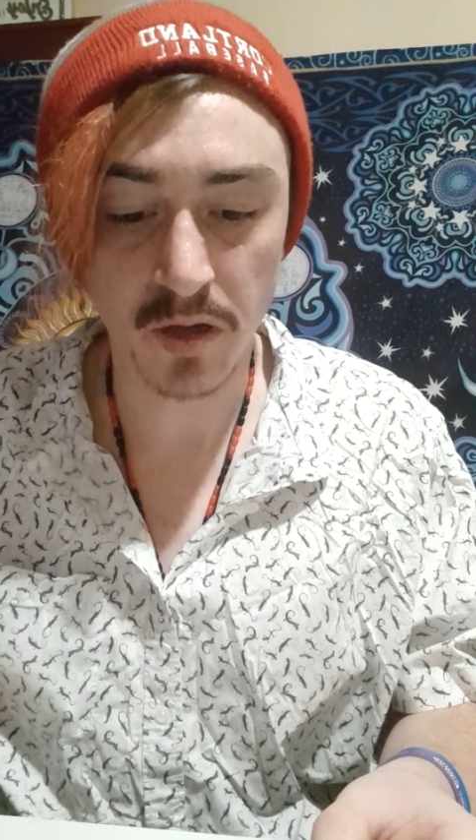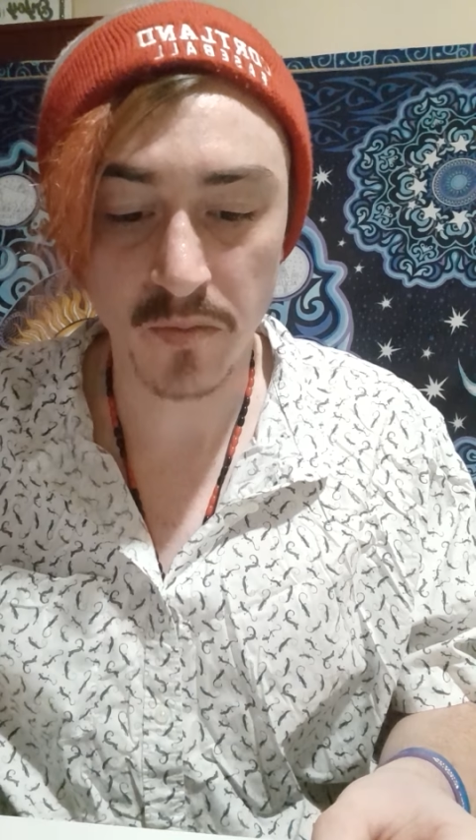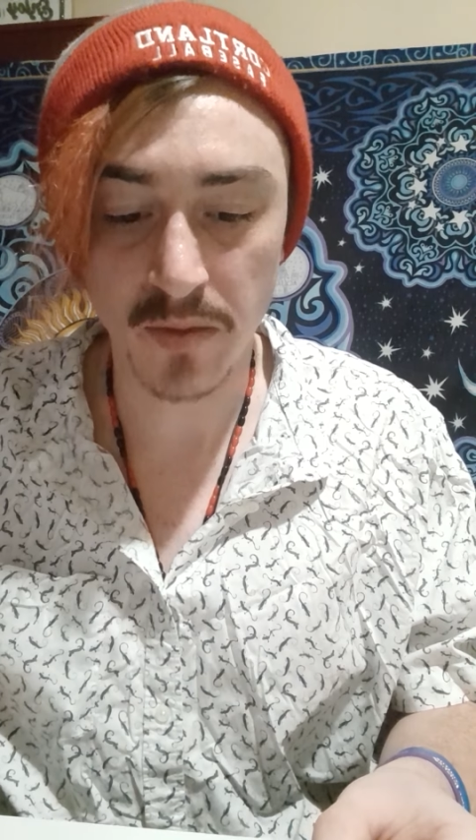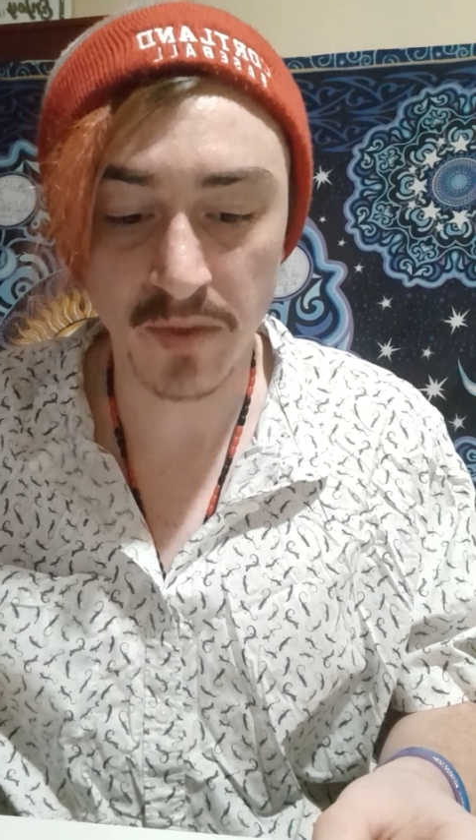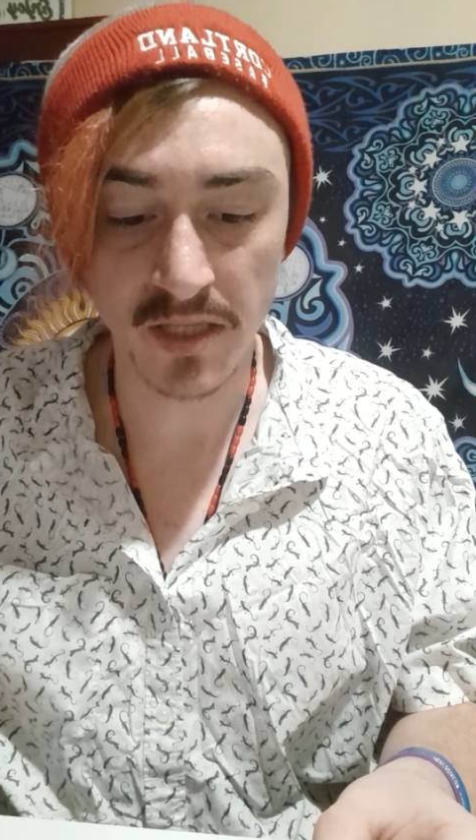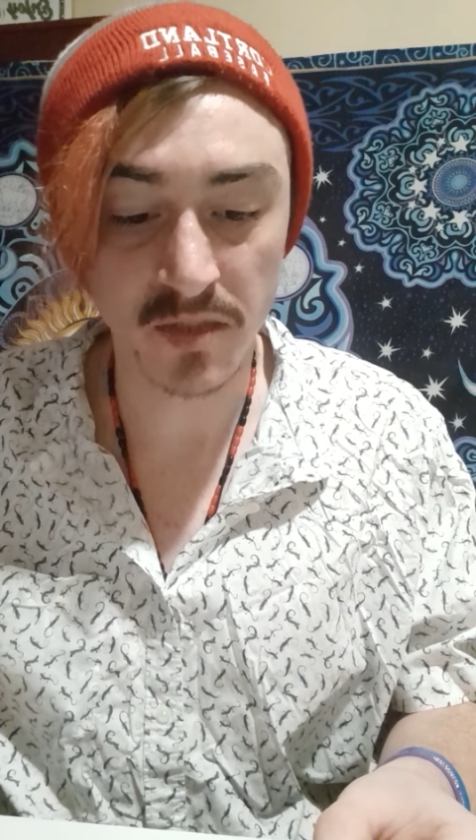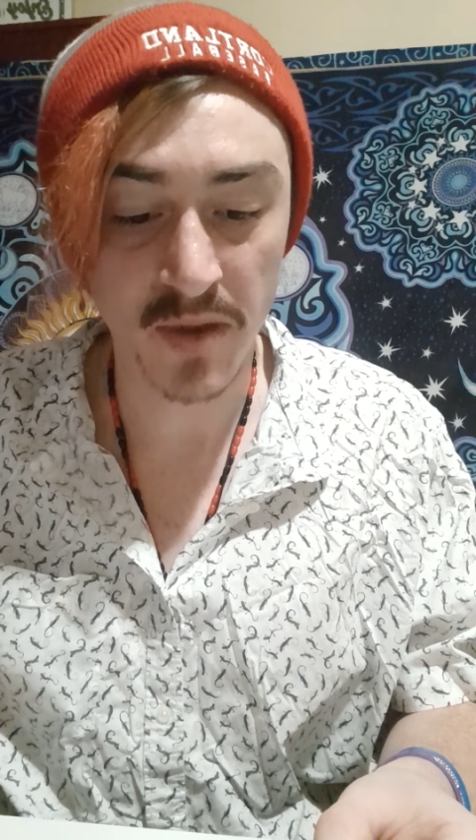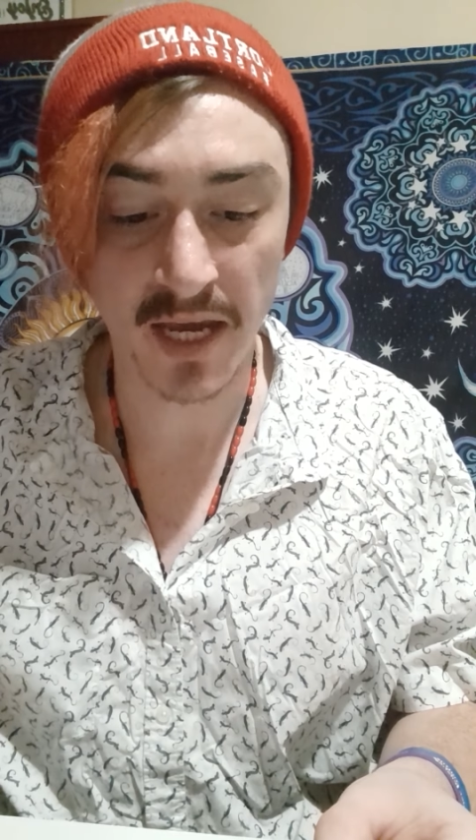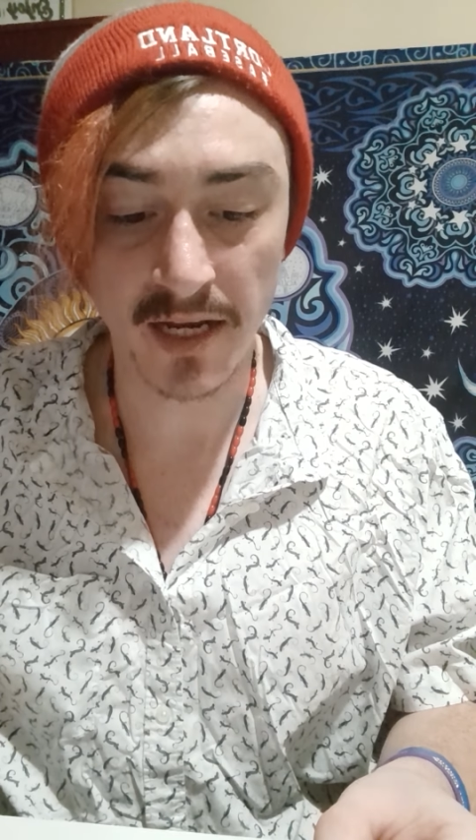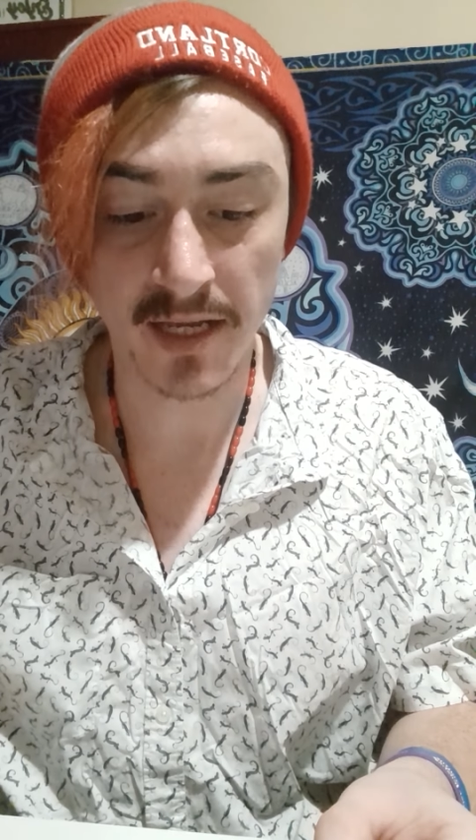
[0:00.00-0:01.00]
commitments
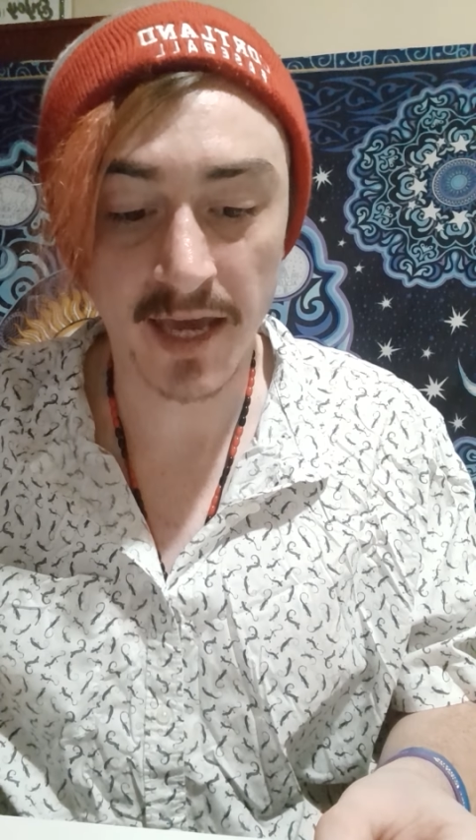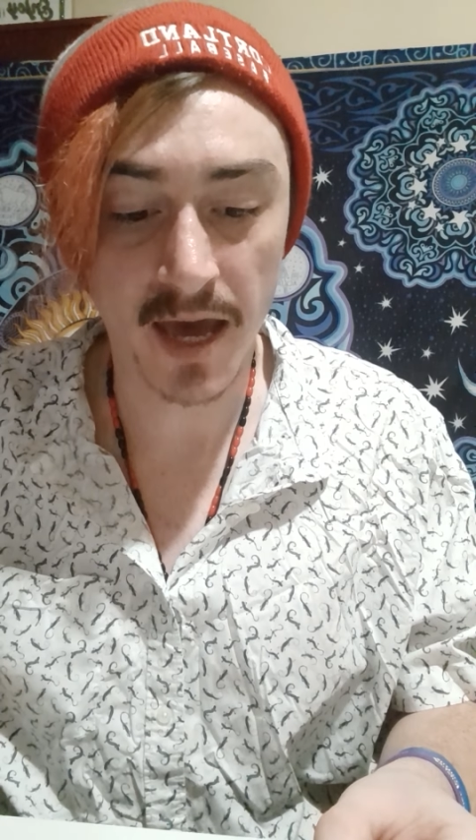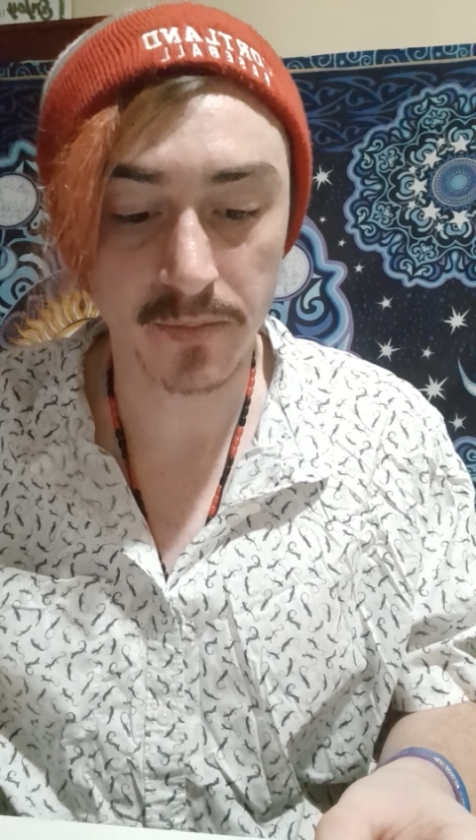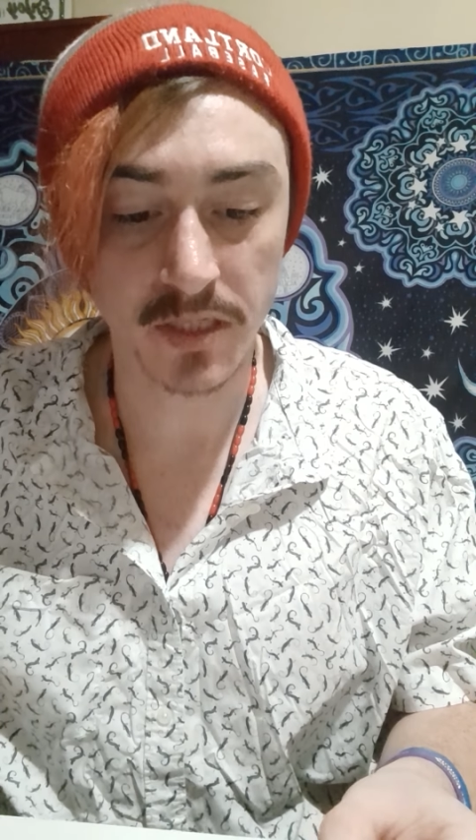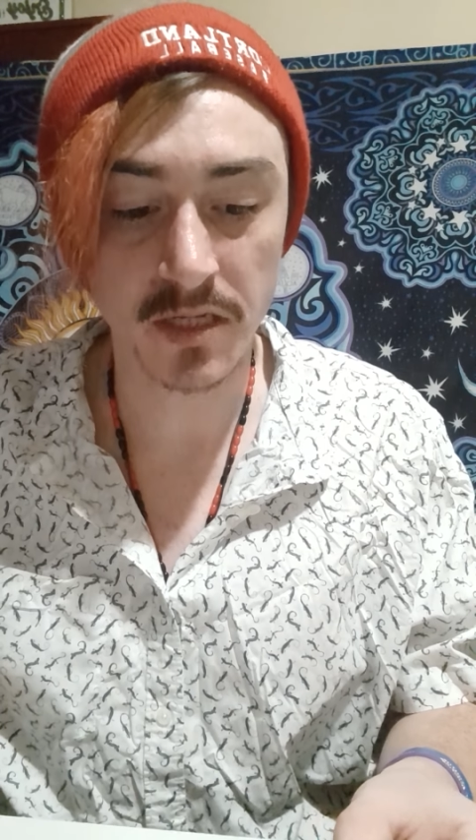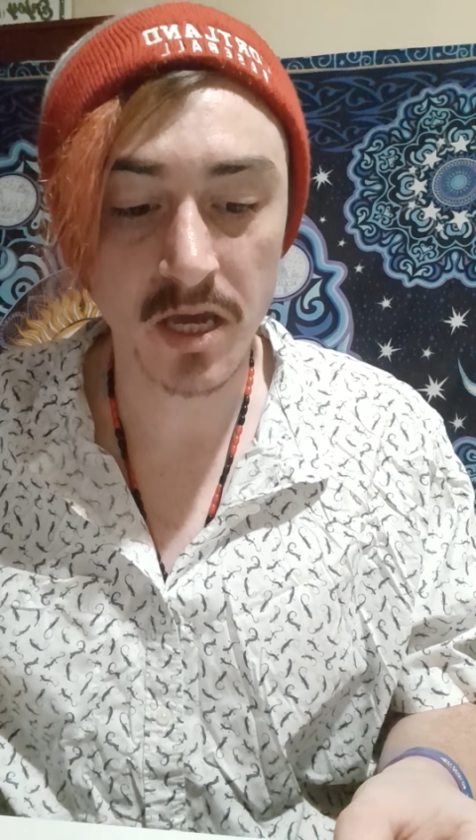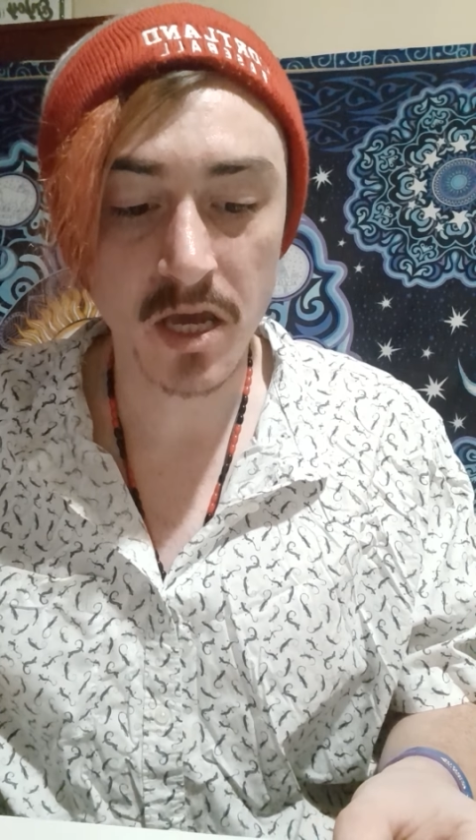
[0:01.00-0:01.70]
made and kept,